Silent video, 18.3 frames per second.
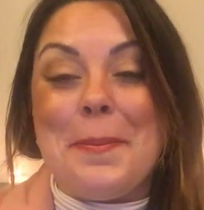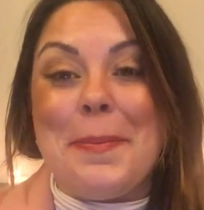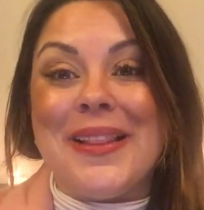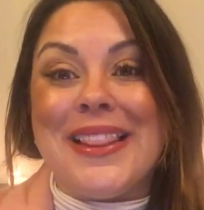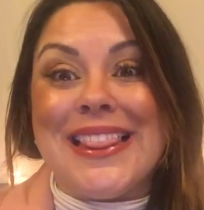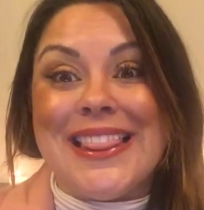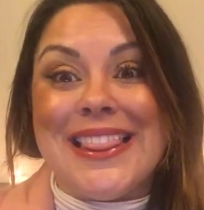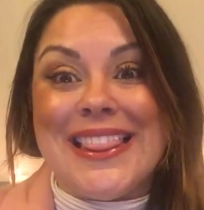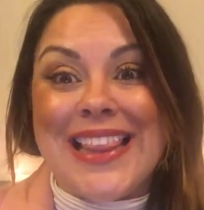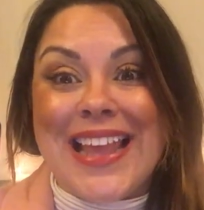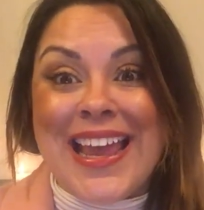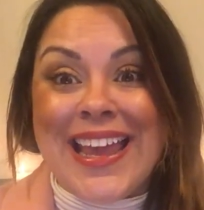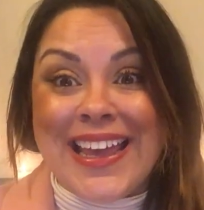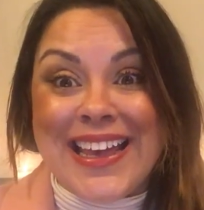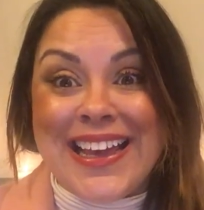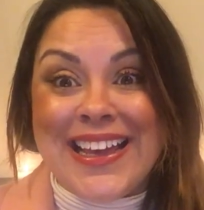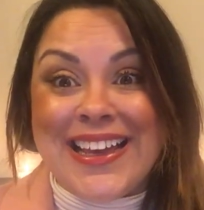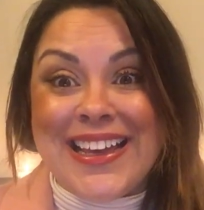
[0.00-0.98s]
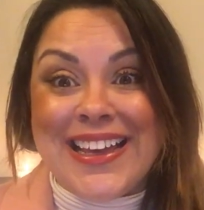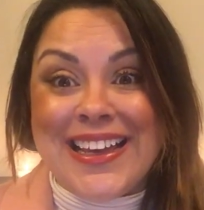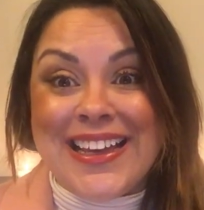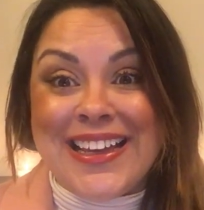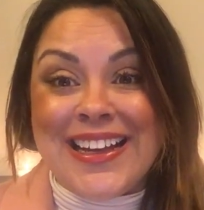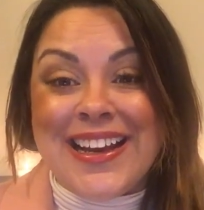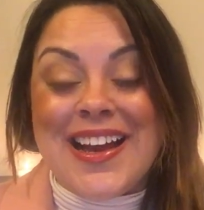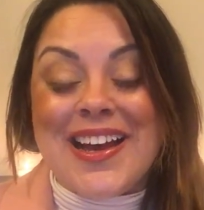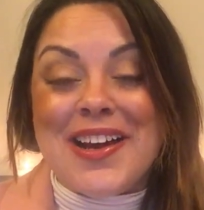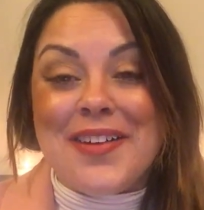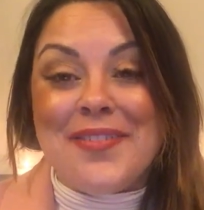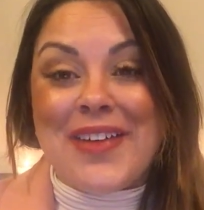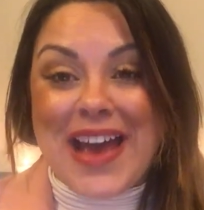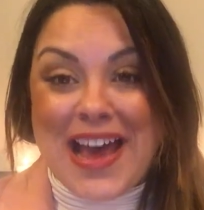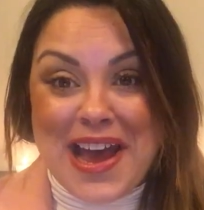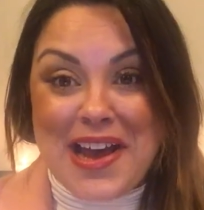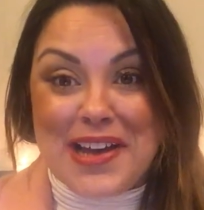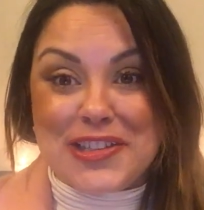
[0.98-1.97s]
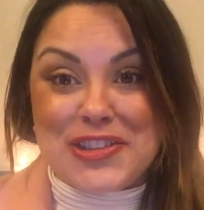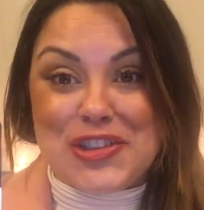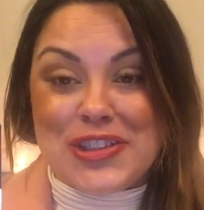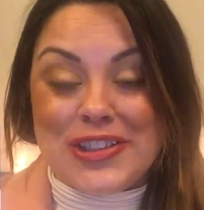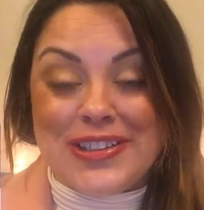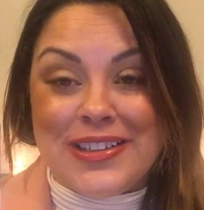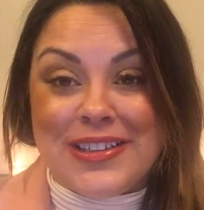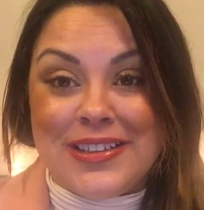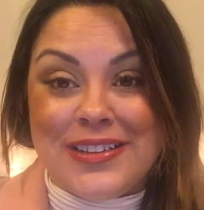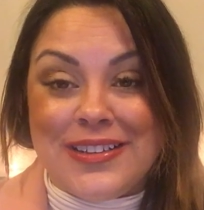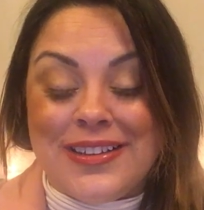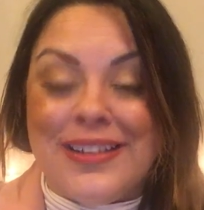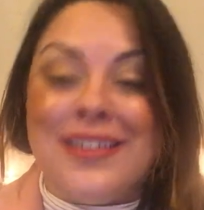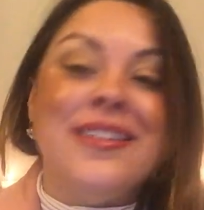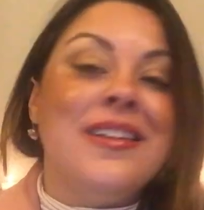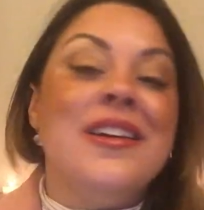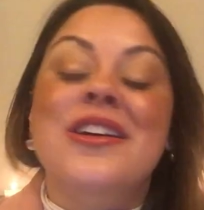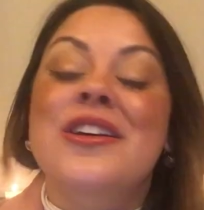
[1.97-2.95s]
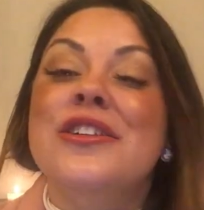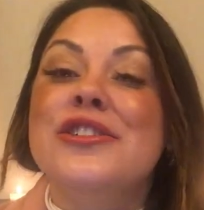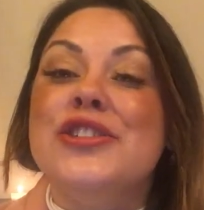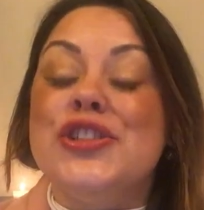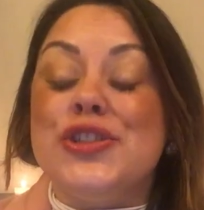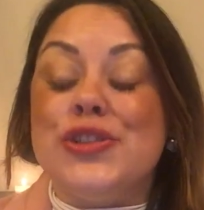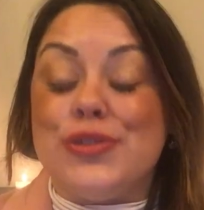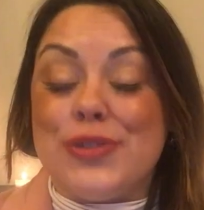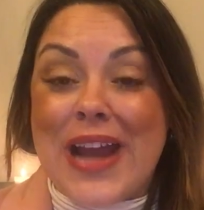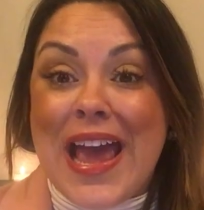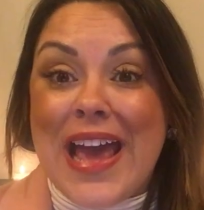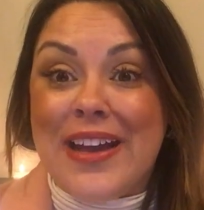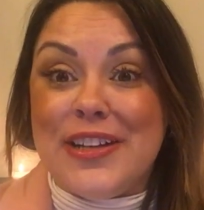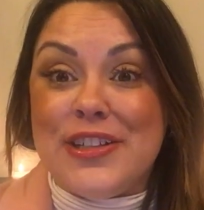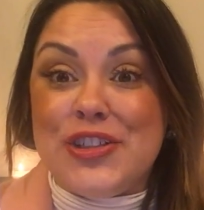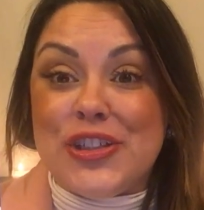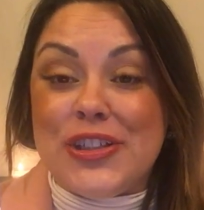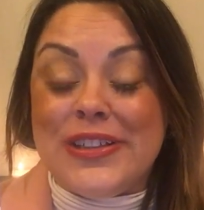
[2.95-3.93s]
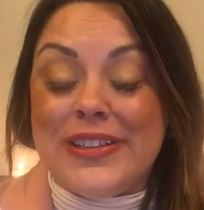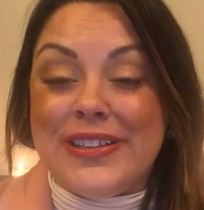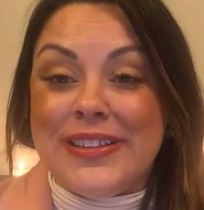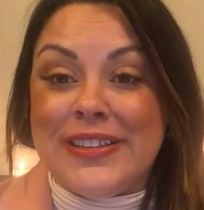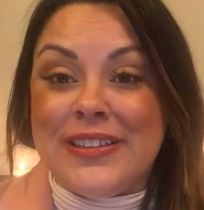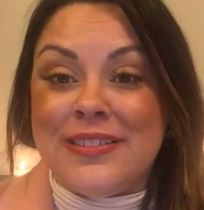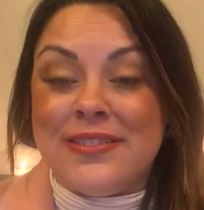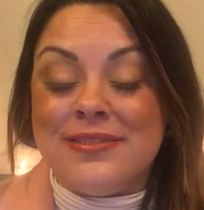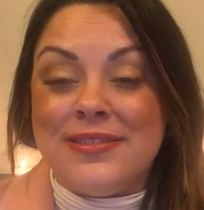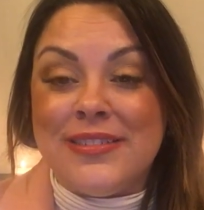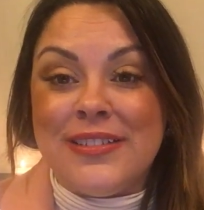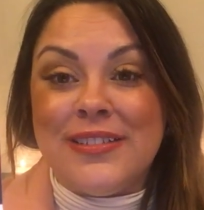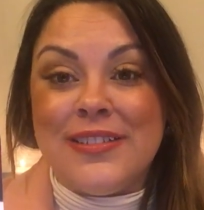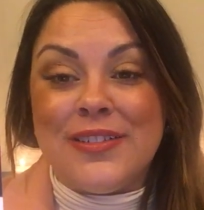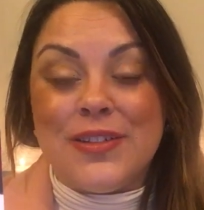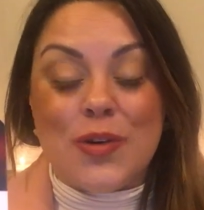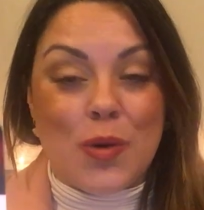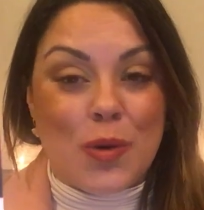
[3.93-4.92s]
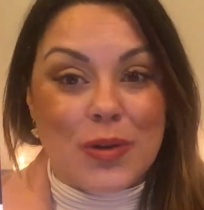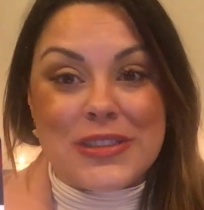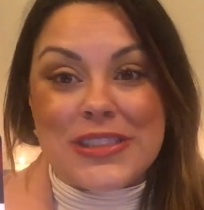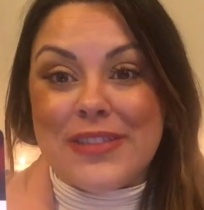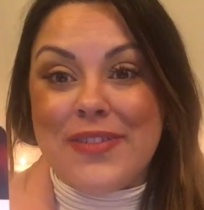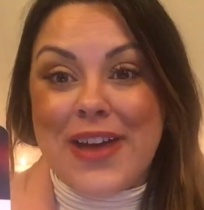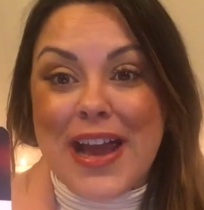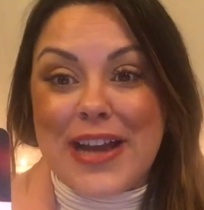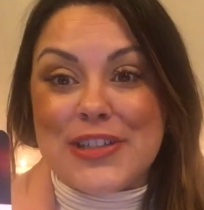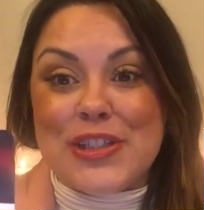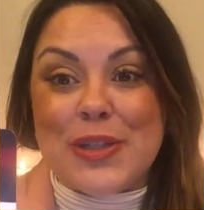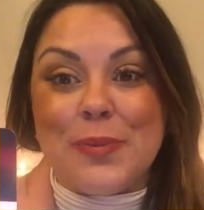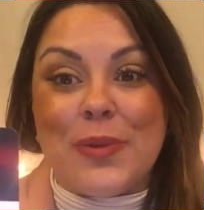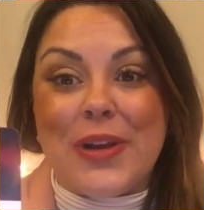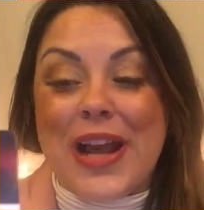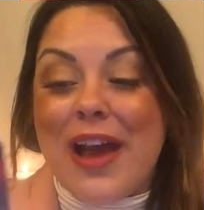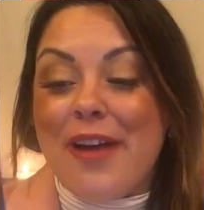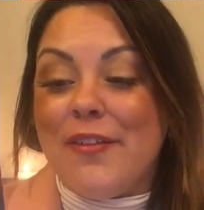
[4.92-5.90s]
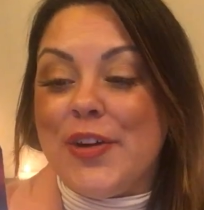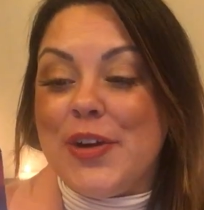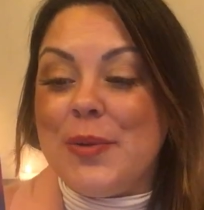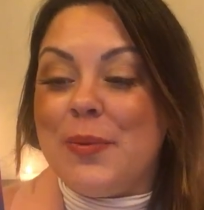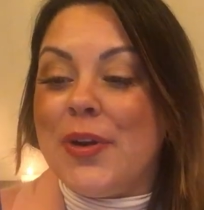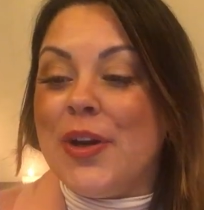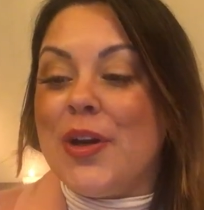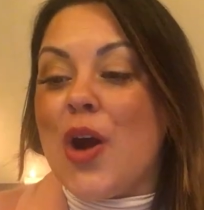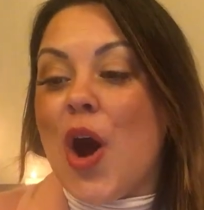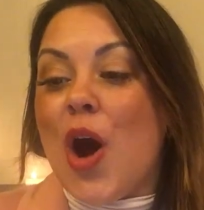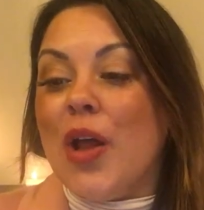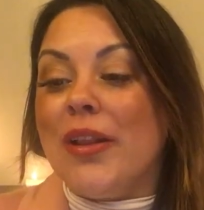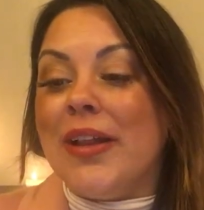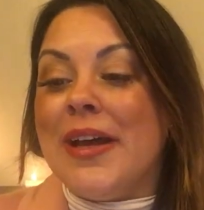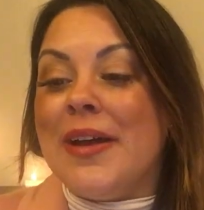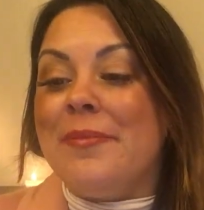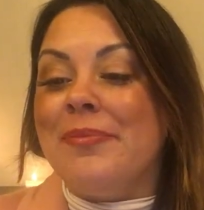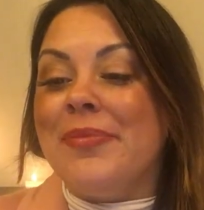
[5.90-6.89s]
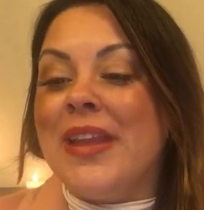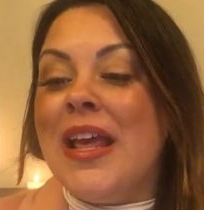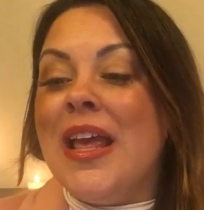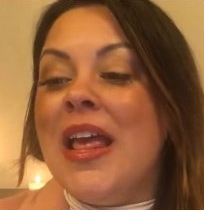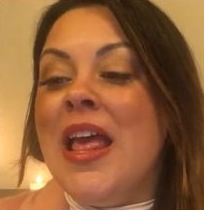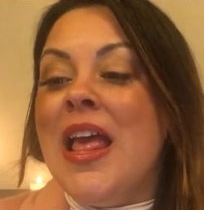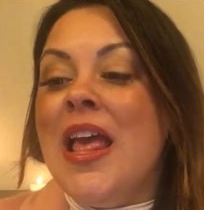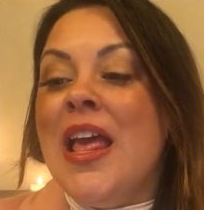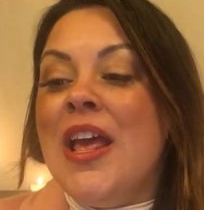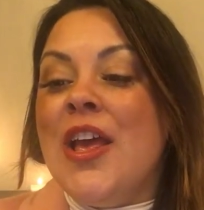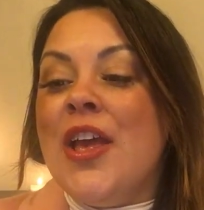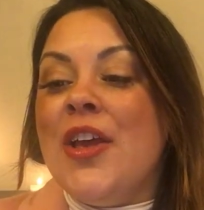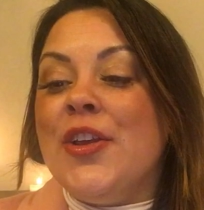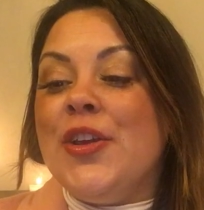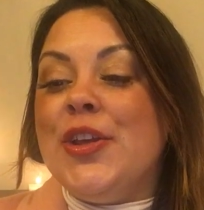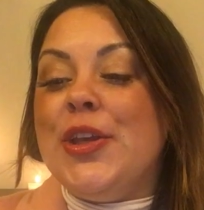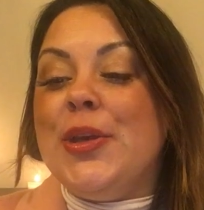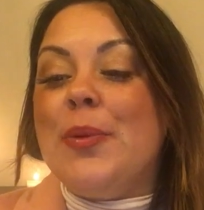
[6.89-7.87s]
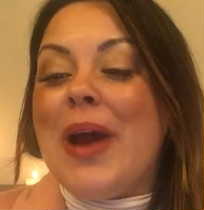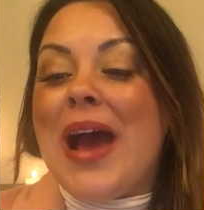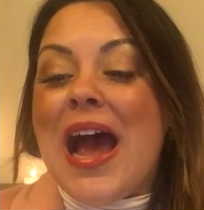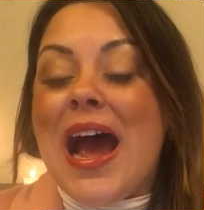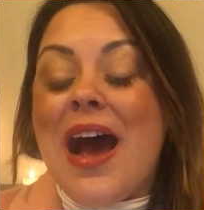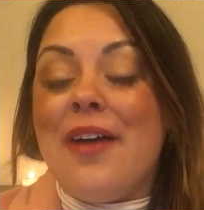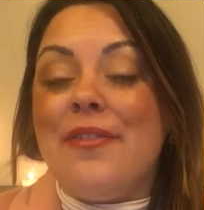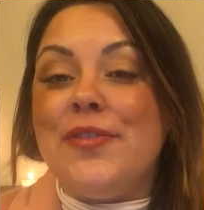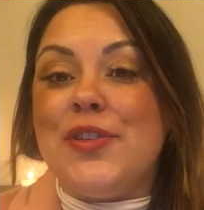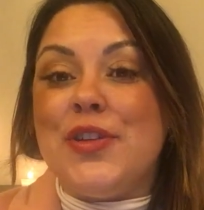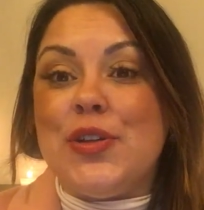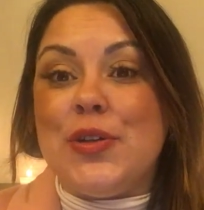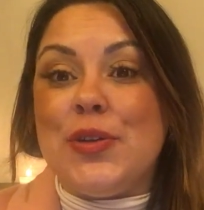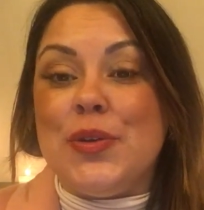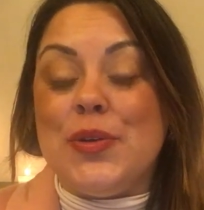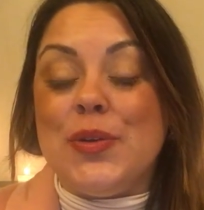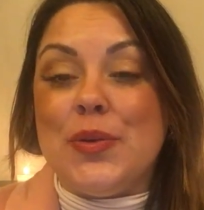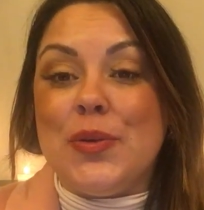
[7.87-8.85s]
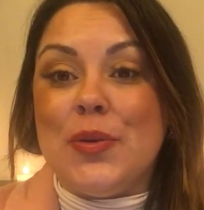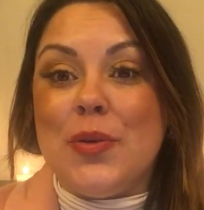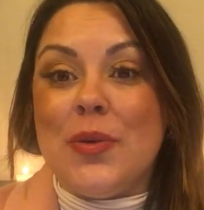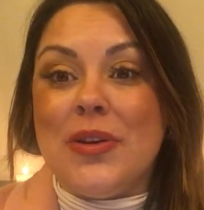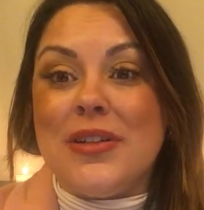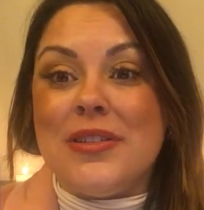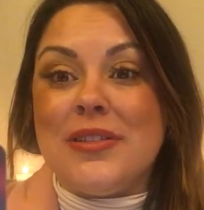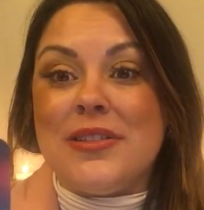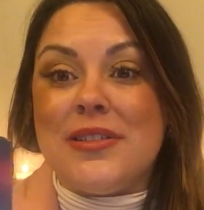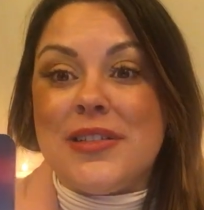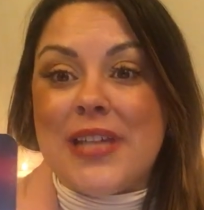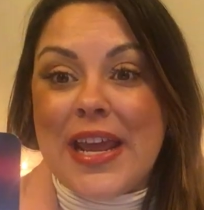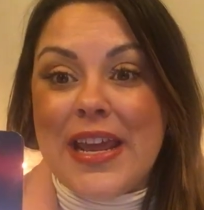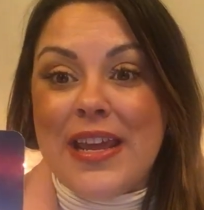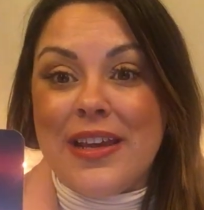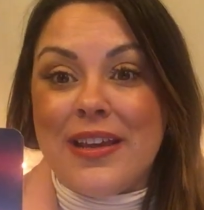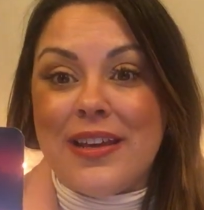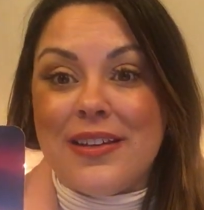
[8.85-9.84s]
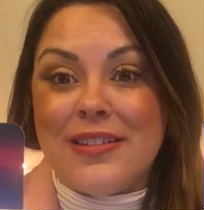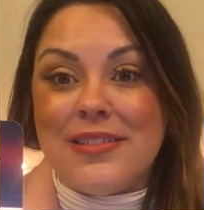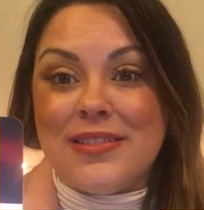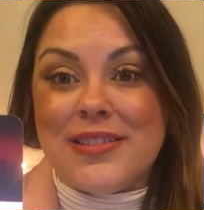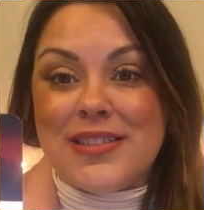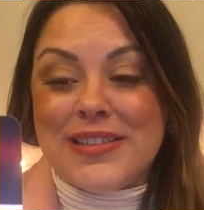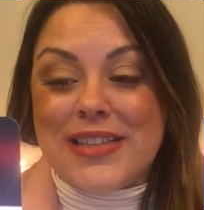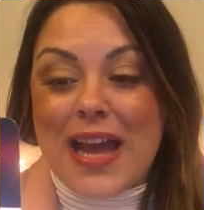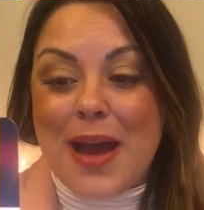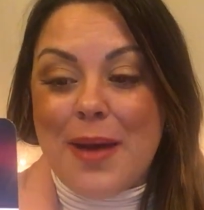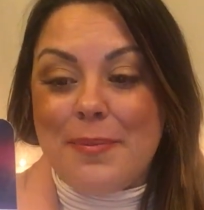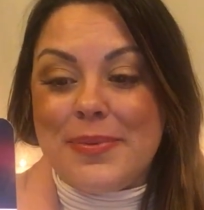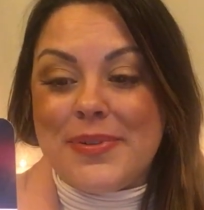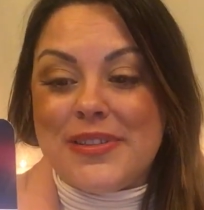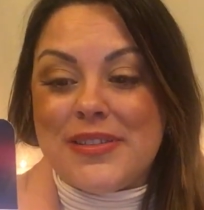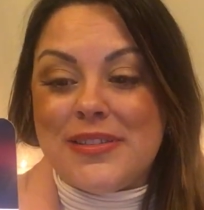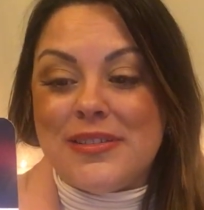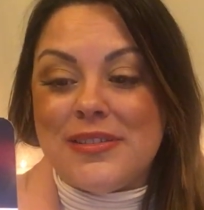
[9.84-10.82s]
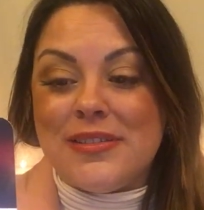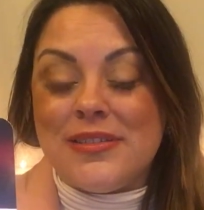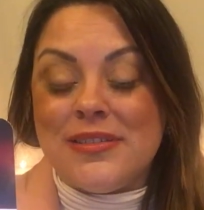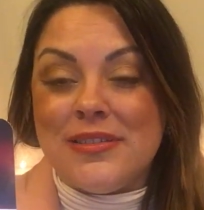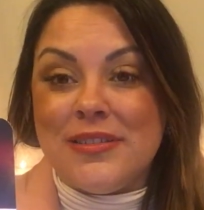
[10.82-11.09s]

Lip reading: plan of action, strategy, course of action, whatever you want to call it. You have to take steps